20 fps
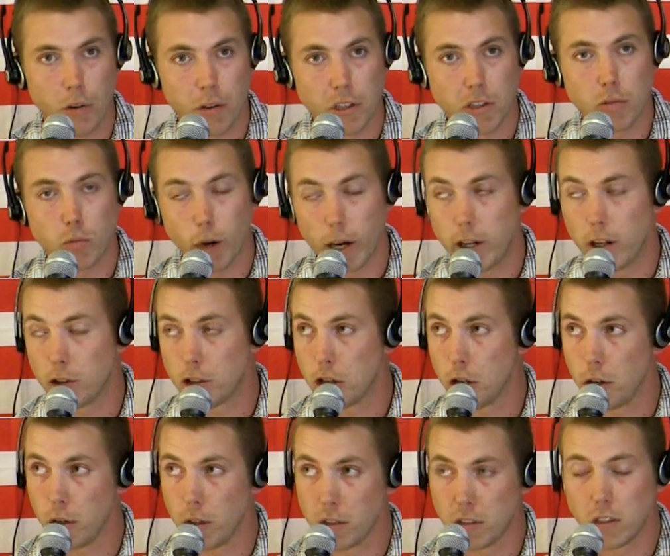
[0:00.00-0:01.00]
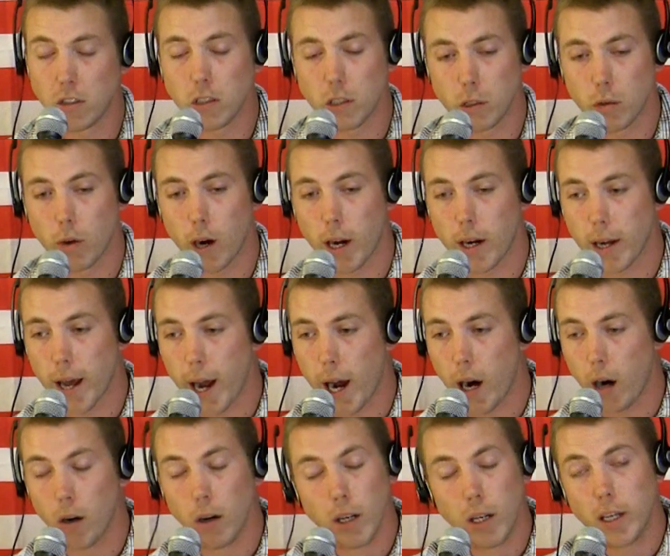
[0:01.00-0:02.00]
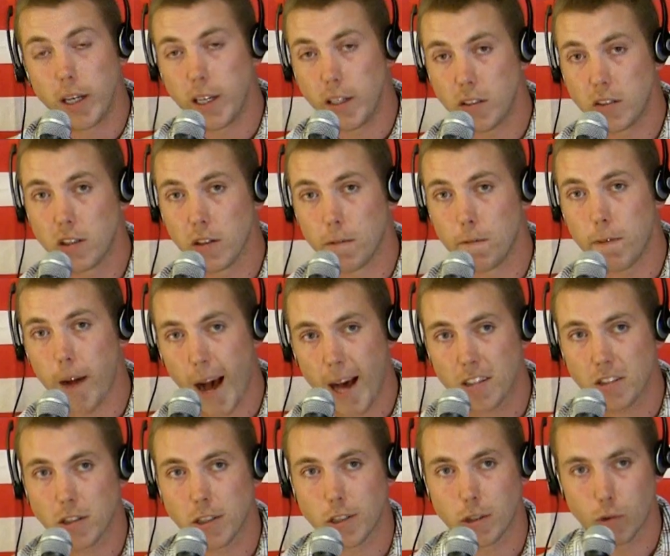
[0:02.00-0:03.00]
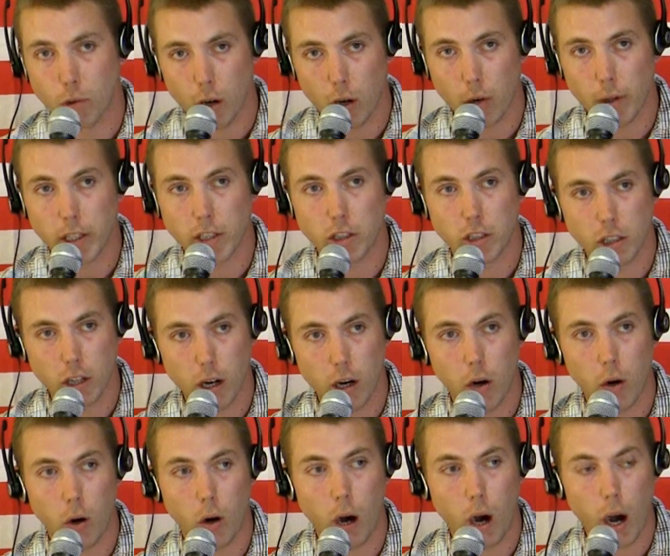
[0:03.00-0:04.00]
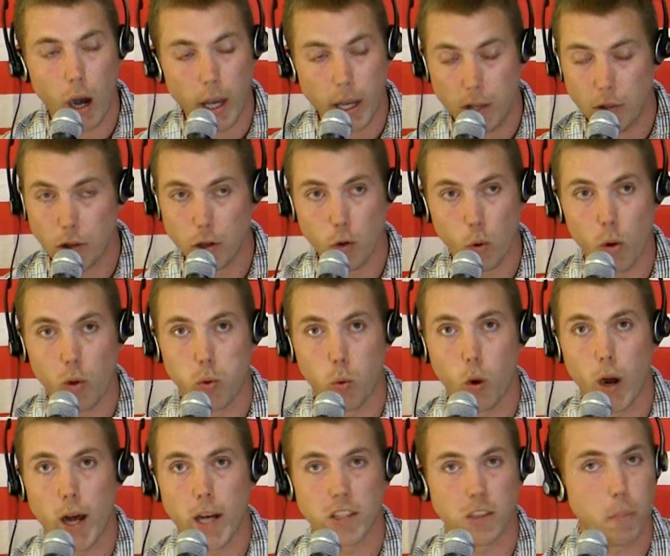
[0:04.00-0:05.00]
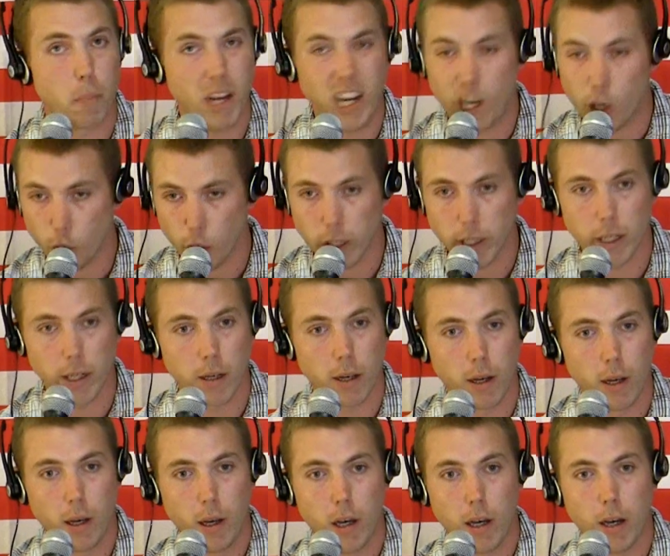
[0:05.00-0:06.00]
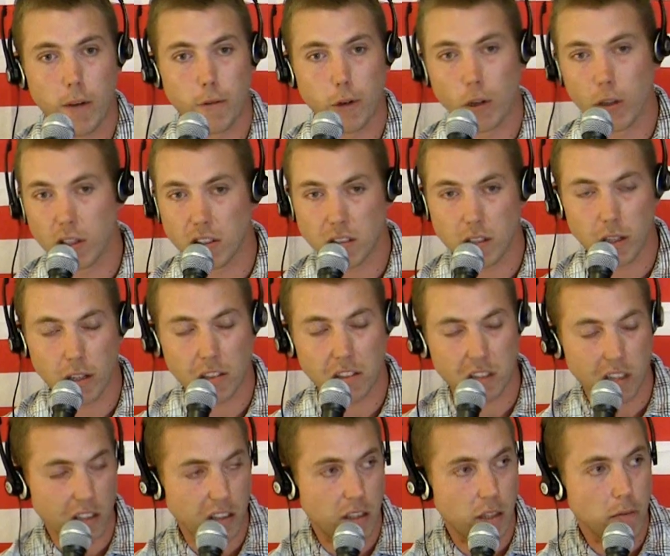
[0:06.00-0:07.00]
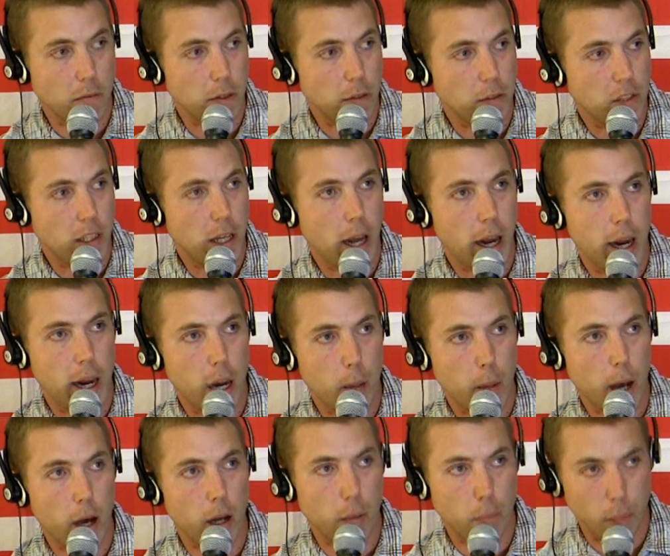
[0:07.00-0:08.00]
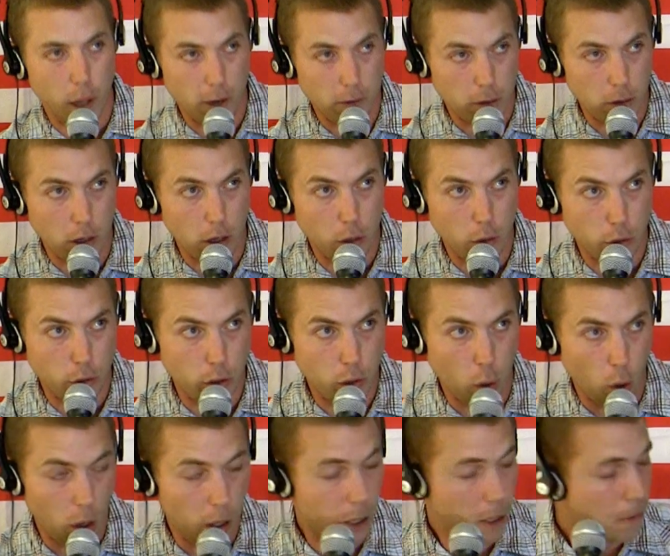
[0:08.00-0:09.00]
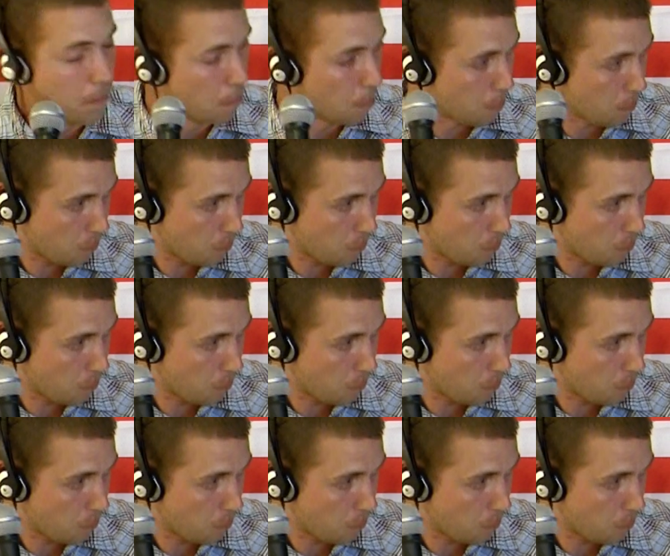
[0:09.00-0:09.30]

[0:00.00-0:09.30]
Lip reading: this radio show you're listening to right now is the fastest growing show in the Northwest, period. If you're listening on 1650 AM out in Buffalo, New York,